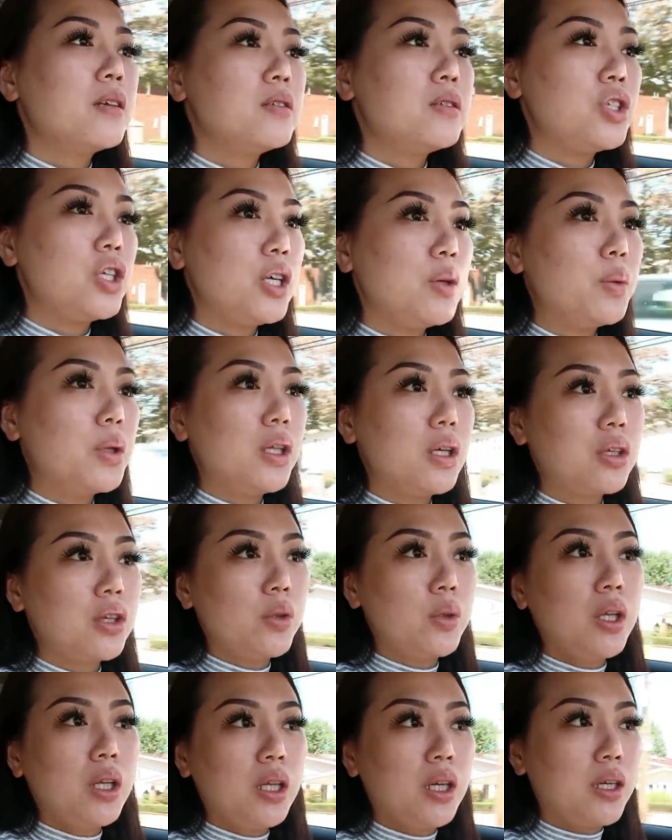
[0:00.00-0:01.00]
she would look
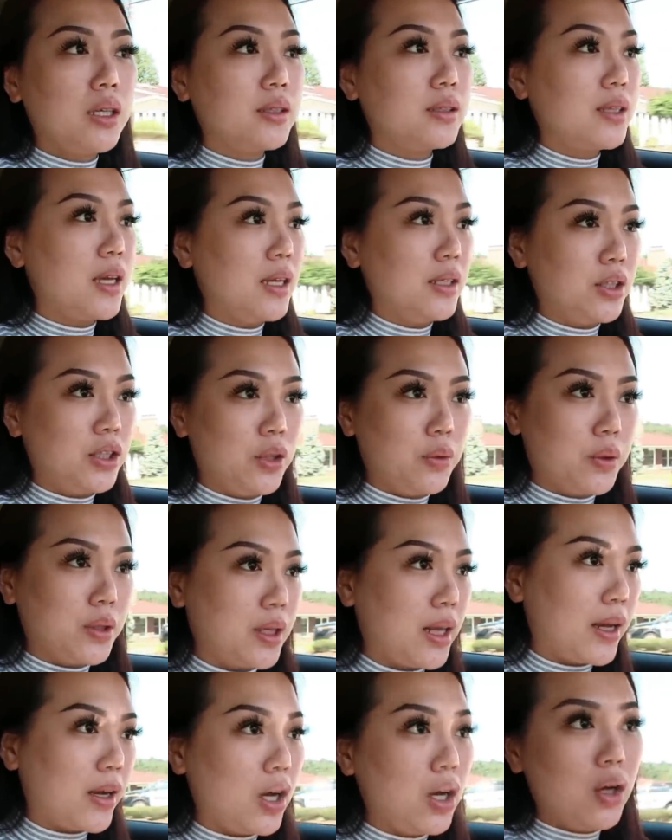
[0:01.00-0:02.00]
through the list and she was
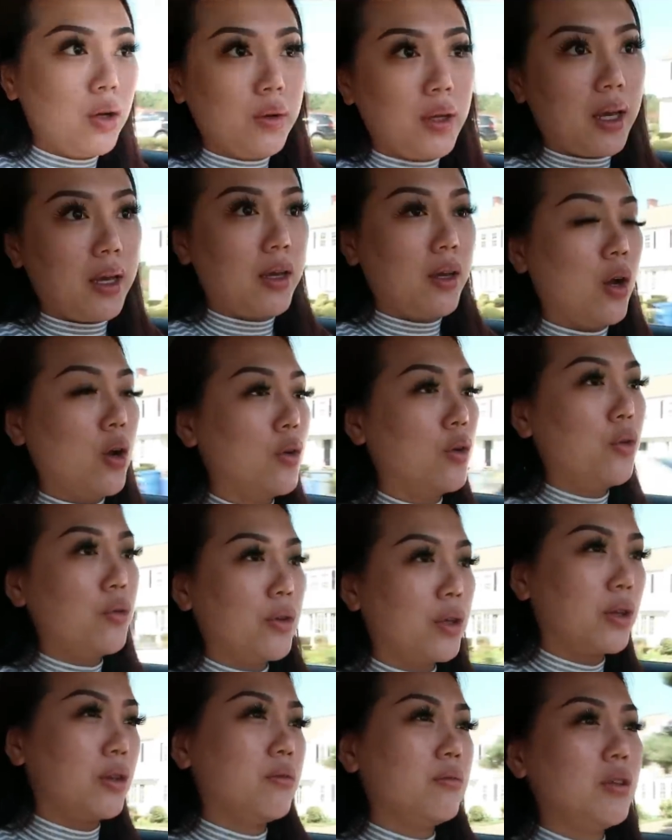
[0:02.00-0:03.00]
like, oh, they owe
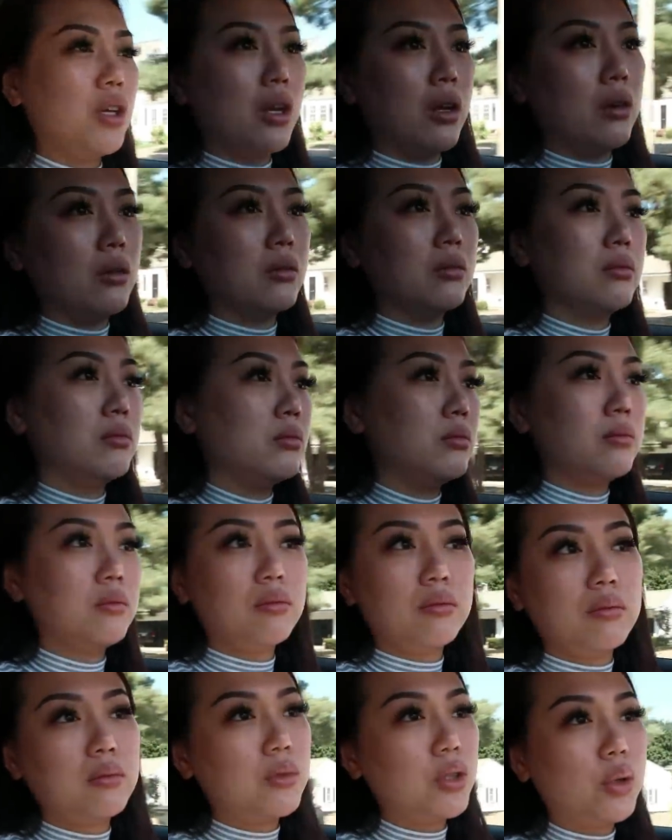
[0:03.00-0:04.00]
over, you know,
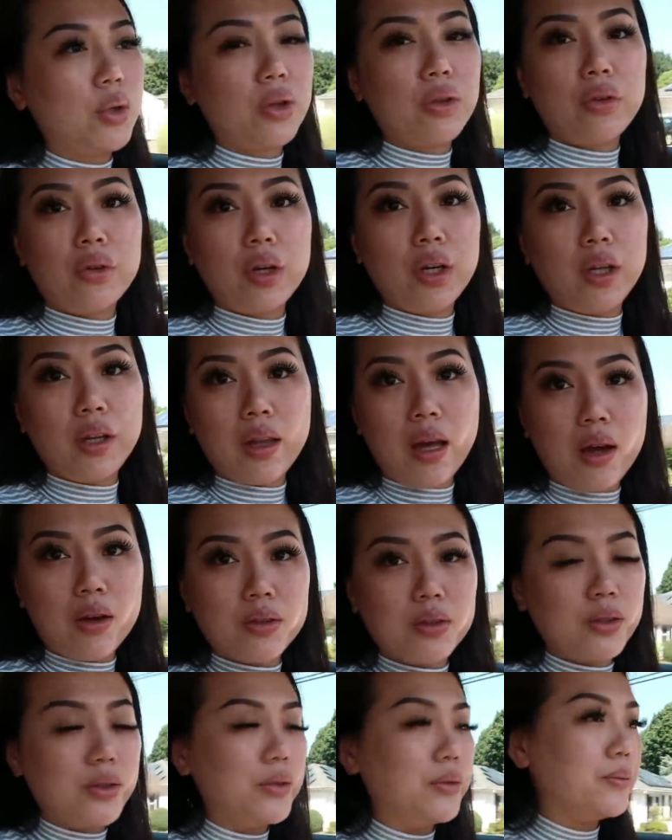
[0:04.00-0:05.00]
two to three
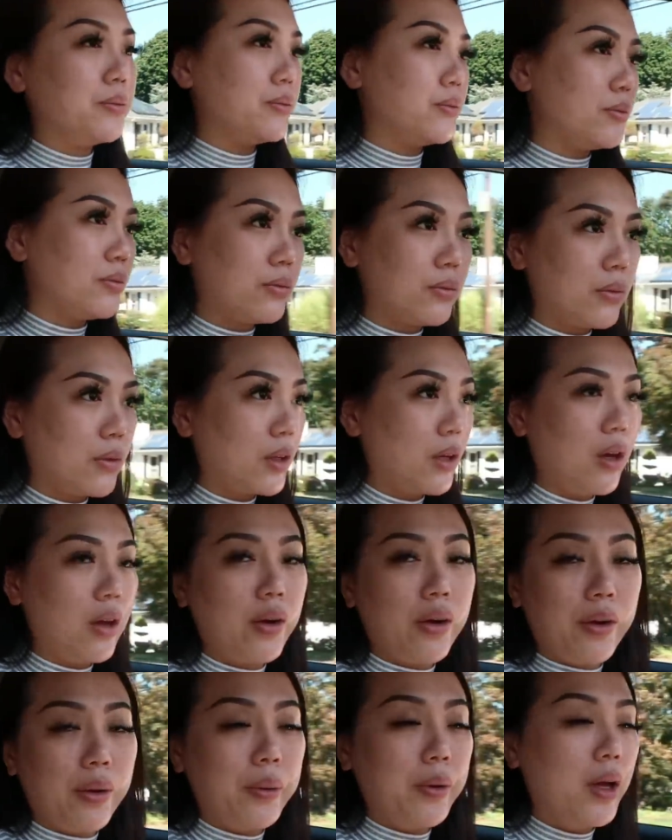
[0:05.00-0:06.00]
thousand. I
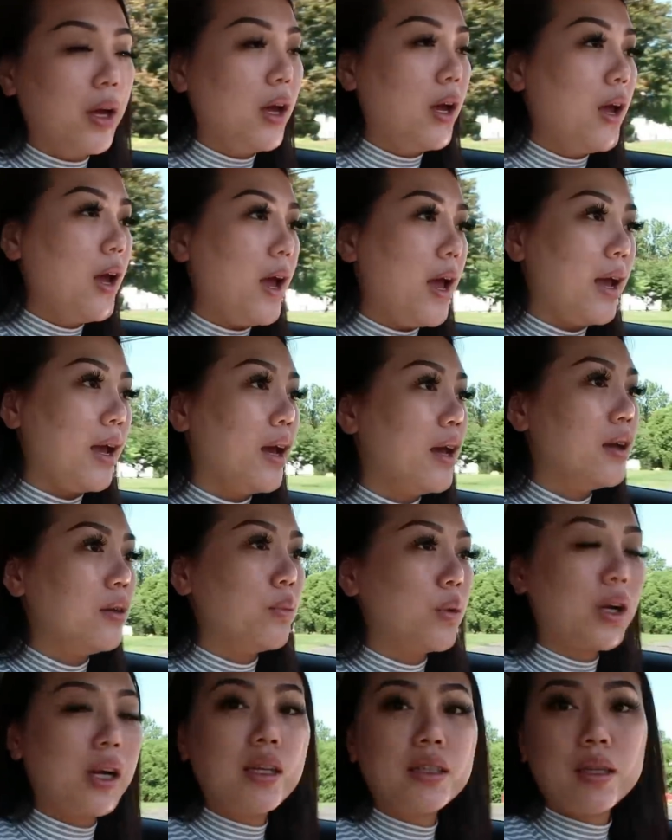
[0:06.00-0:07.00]
don't know. And
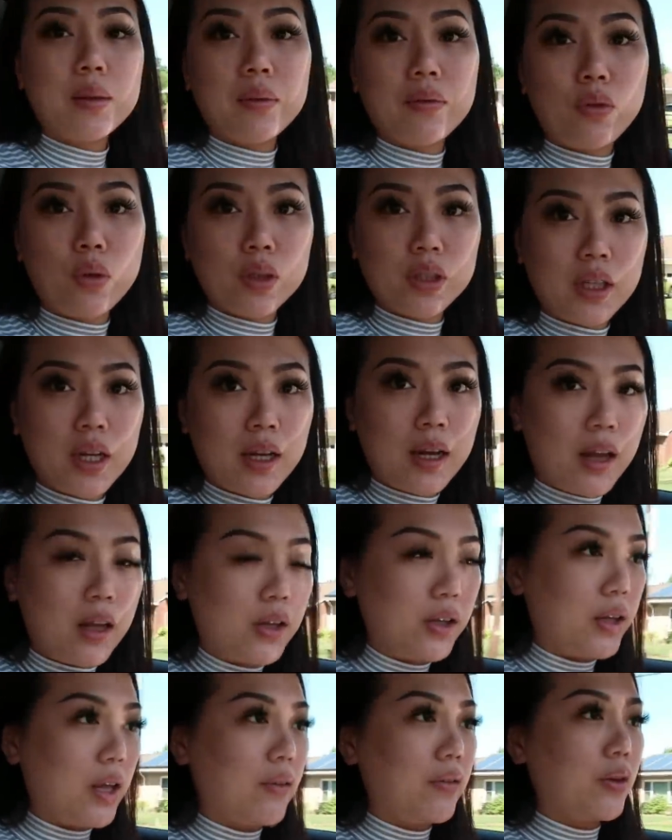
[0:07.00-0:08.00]
we're gonna send them fourteen day
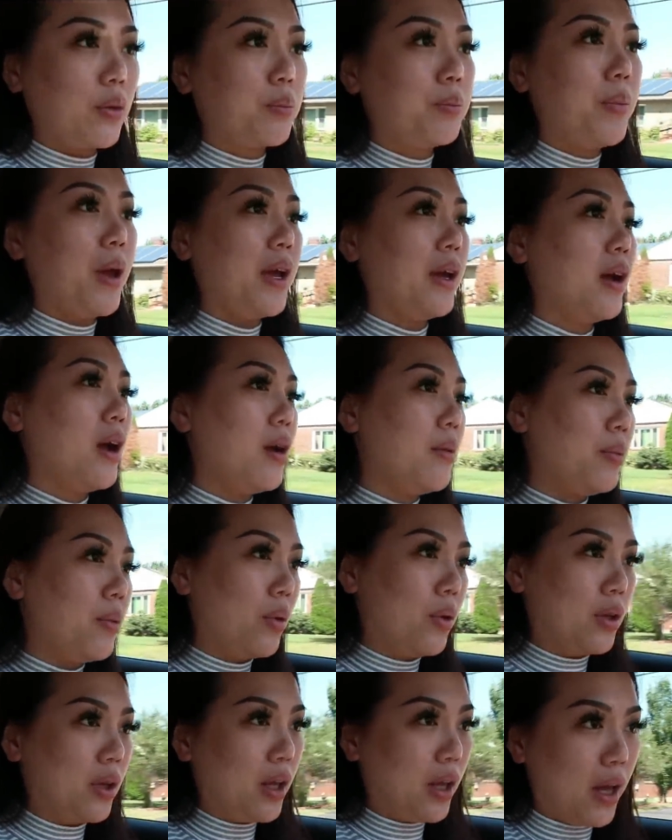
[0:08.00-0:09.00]
letter. They have to pay up
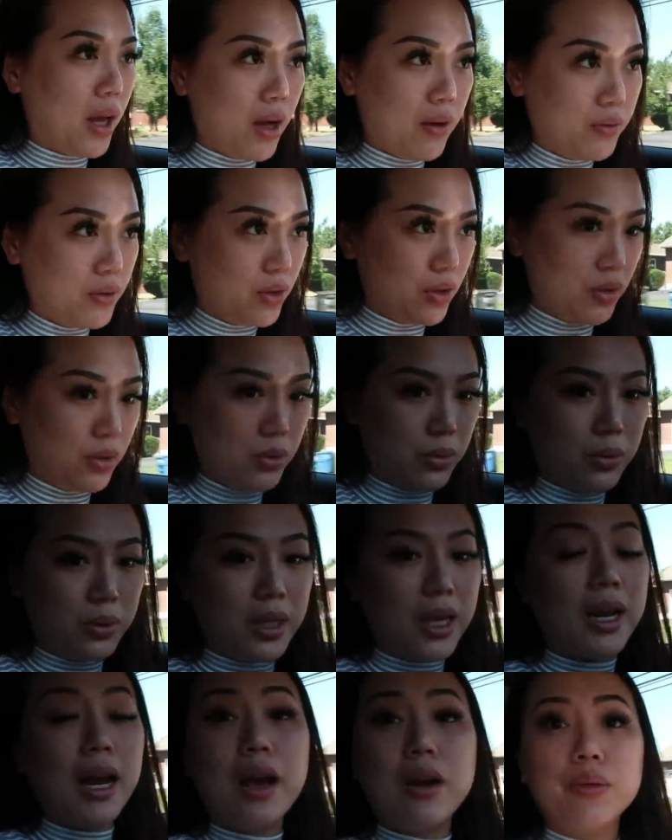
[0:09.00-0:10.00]
or they have to
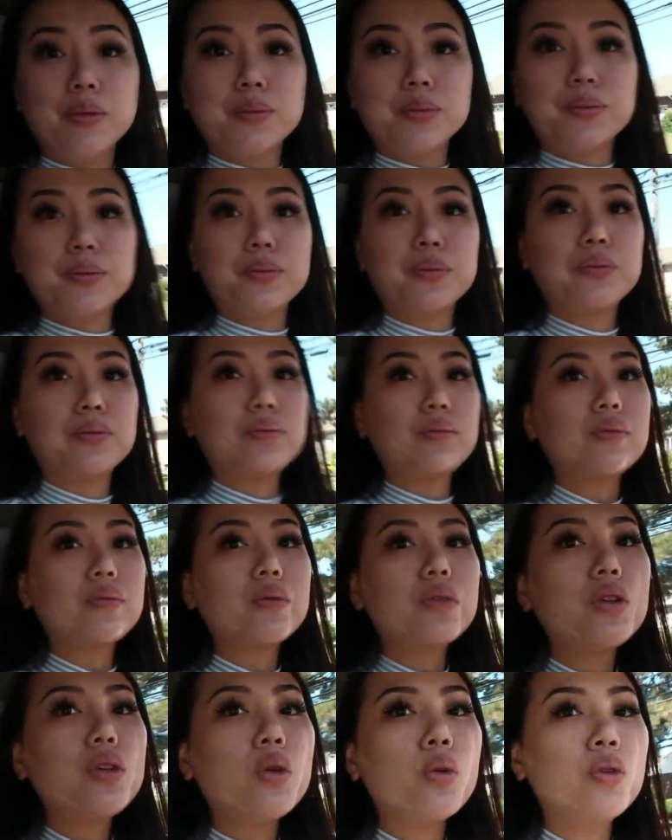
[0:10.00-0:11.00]
get out.
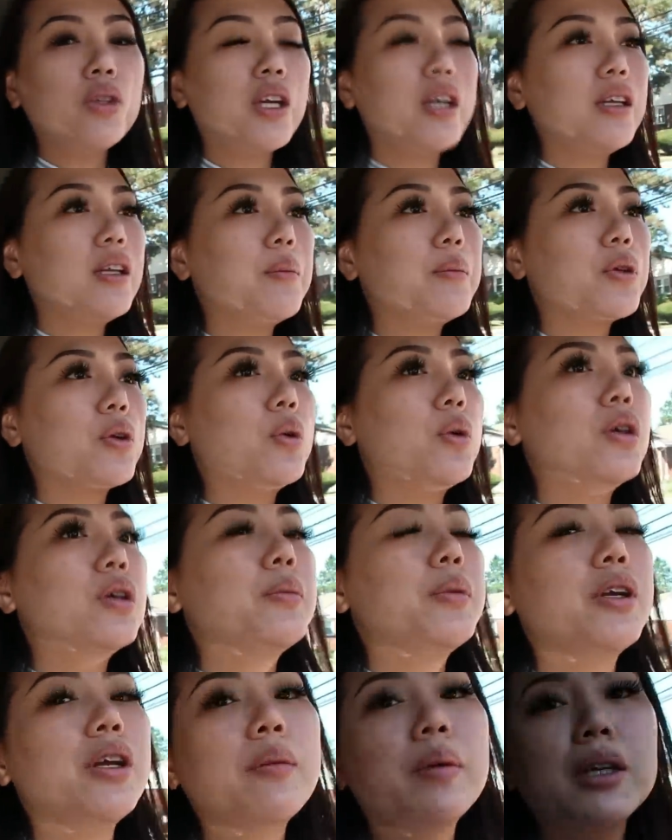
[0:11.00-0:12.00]
We're taking them to court,
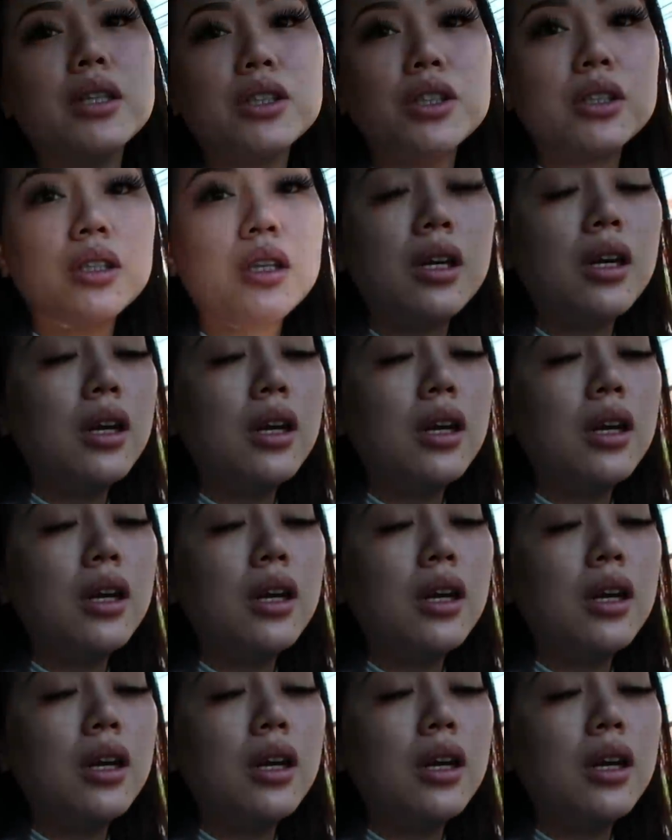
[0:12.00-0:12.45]
pretty much.